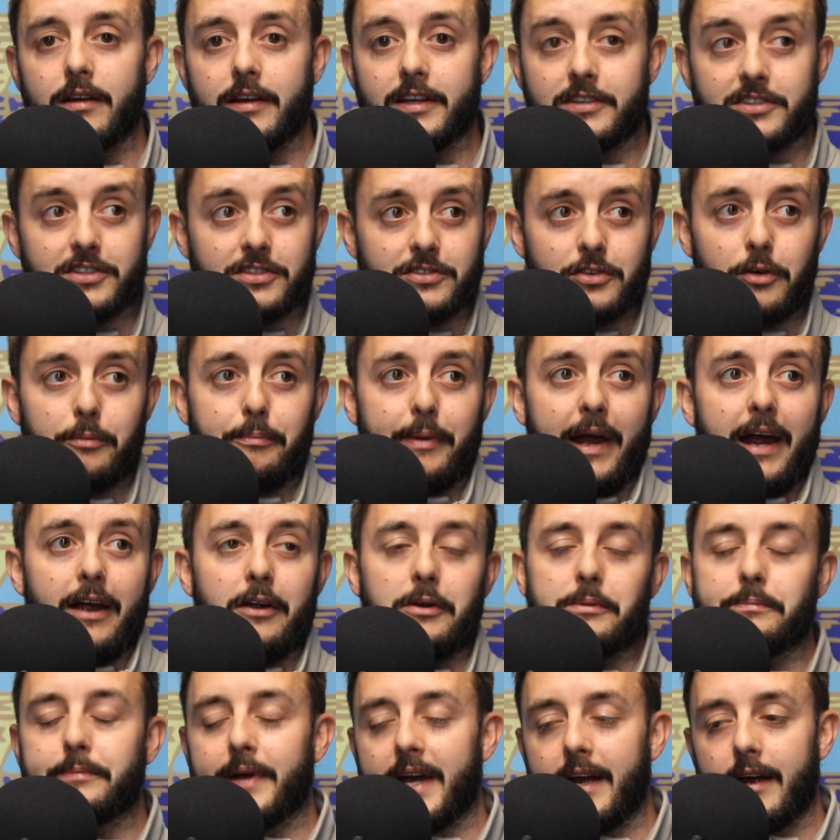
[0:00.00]
It's just got better
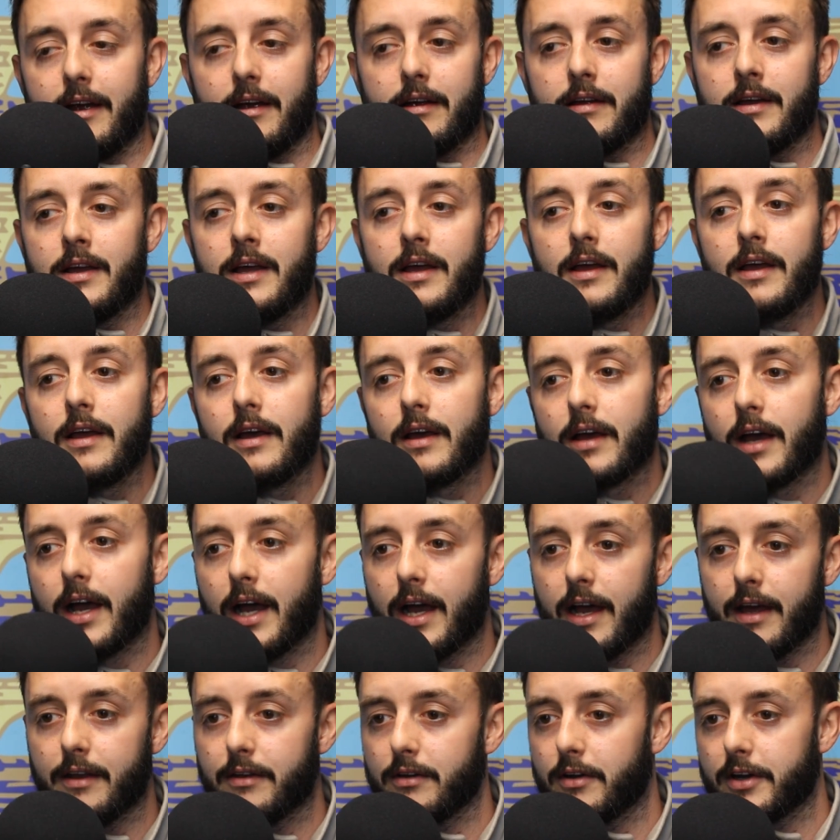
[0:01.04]
and better,
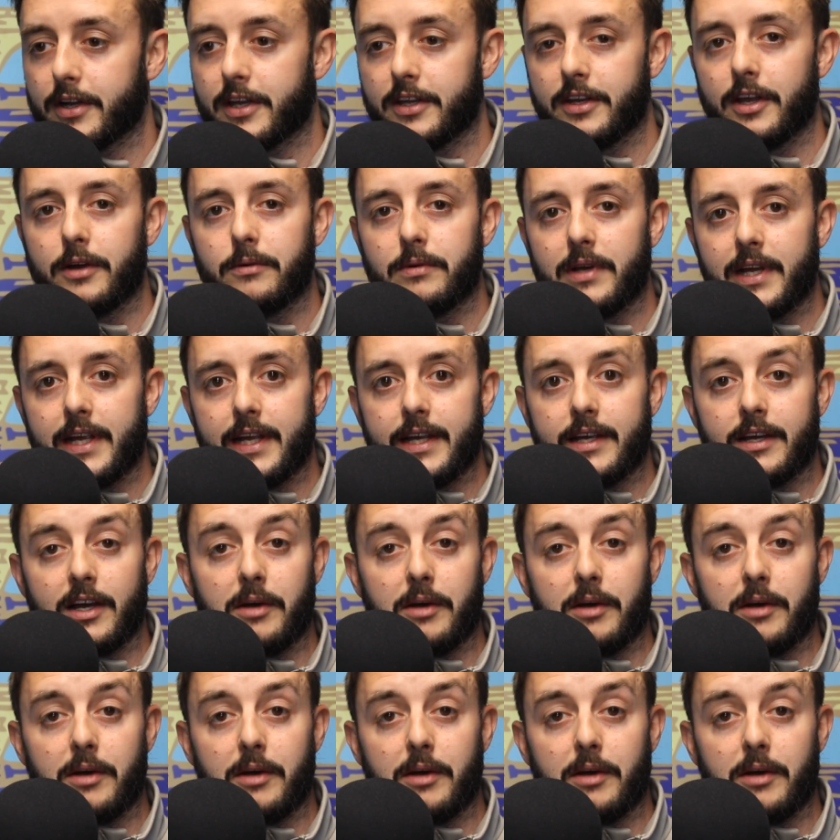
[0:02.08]
and I can only